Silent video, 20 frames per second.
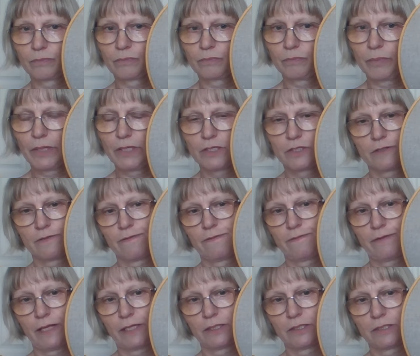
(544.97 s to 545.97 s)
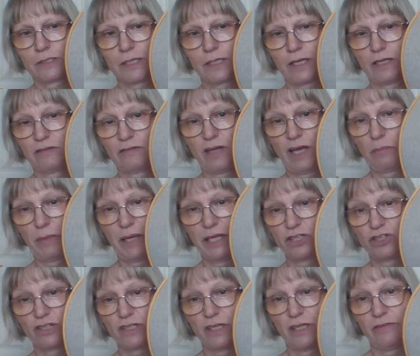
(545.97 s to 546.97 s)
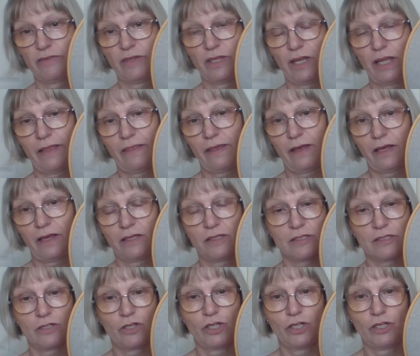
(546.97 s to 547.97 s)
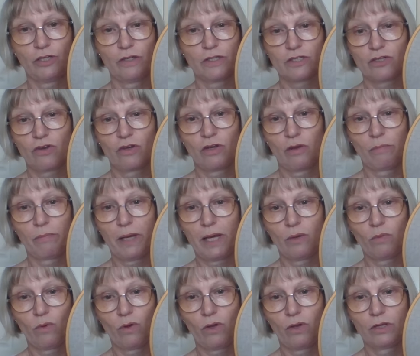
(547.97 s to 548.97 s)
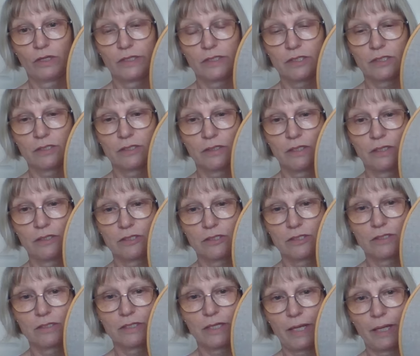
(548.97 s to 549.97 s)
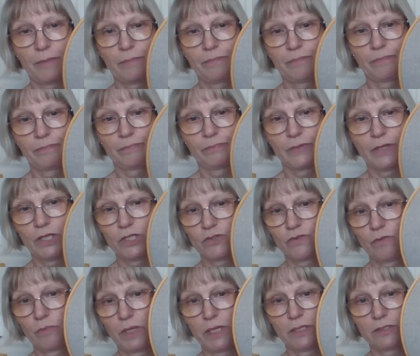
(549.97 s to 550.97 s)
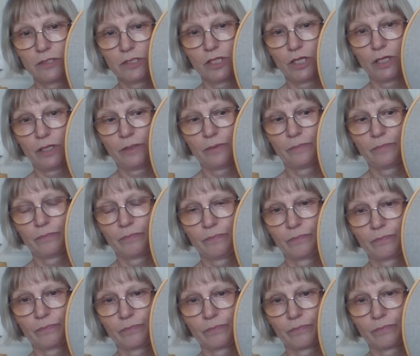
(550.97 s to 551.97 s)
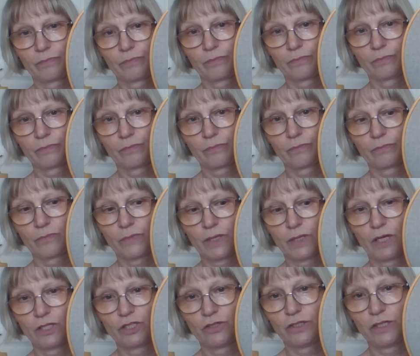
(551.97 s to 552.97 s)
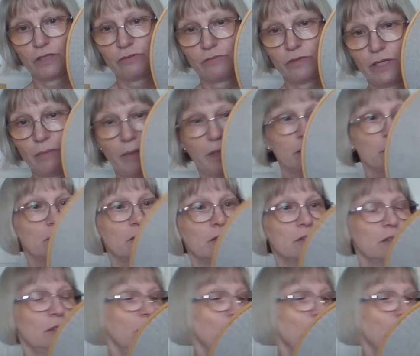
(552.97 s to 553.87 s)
piece of felt, and I might just leave it like that. It's only, it's going on my wall. It's for me, so I don't think it really matters.